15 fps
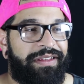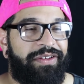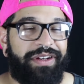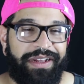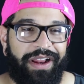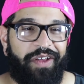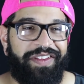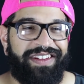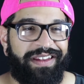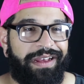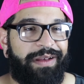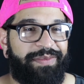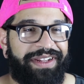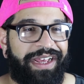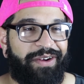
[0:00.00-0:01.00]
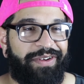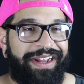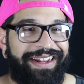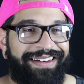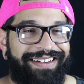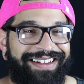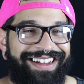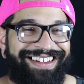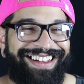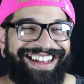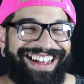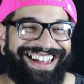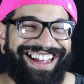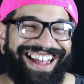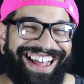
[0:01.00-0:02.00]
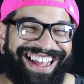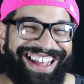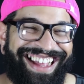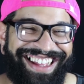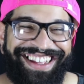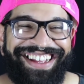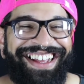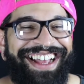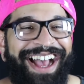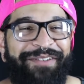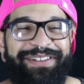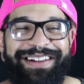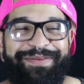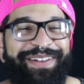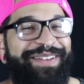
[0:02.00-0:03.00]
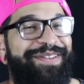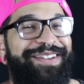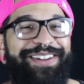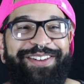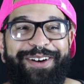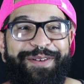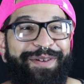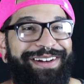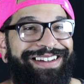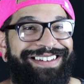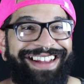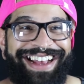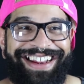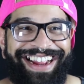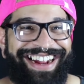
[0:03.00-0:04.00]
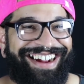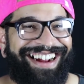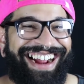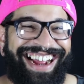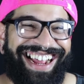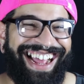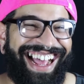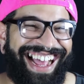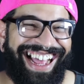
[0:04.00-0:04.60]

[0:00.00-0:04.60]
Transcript: you're gonna call these ums out, right? I'm just gonna give you so much dead air.